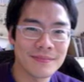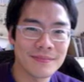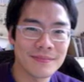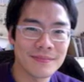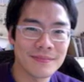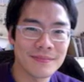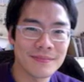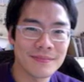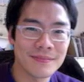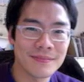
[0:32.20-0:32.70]

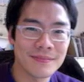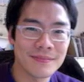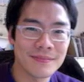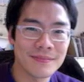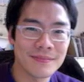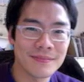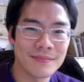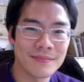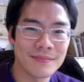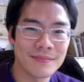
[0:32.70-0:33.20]

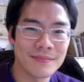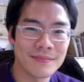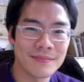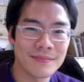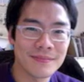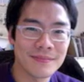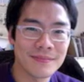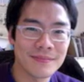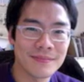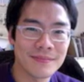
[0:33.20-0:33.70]

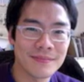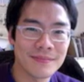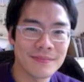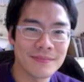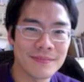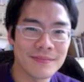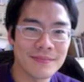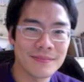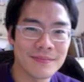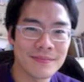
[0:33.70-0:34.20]

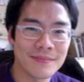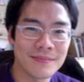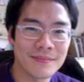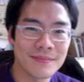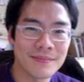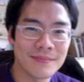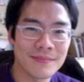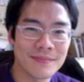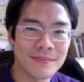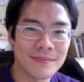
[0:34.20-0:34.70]

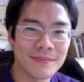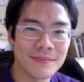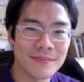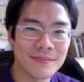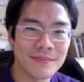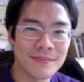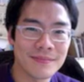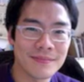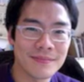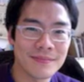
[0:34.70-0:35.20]

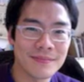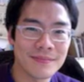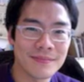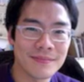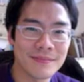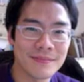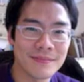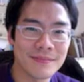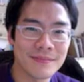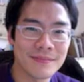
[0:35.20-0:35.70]

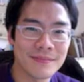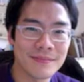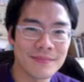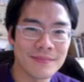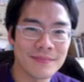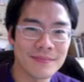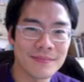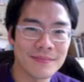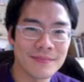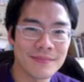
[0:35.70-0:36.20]

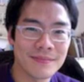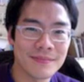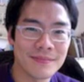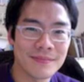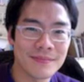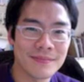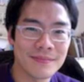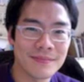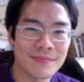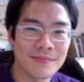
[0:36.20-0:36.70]

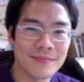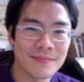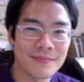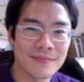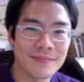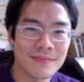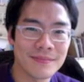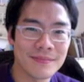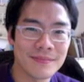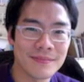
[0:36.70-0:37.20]

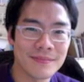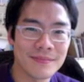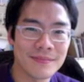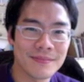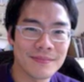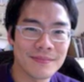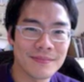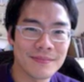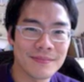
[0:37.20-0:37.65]
This person isn't speaking.